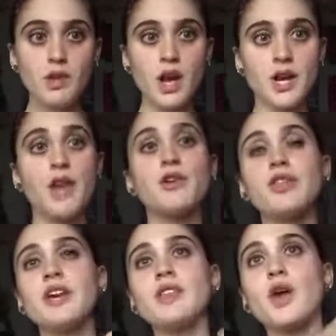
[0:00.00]
Another
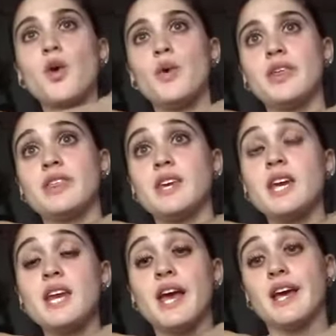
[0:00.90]
thing though with
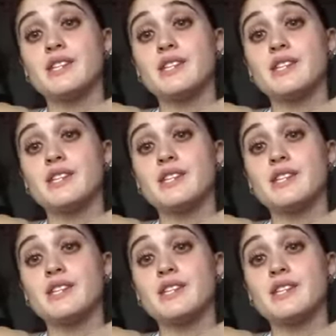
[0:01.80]
eating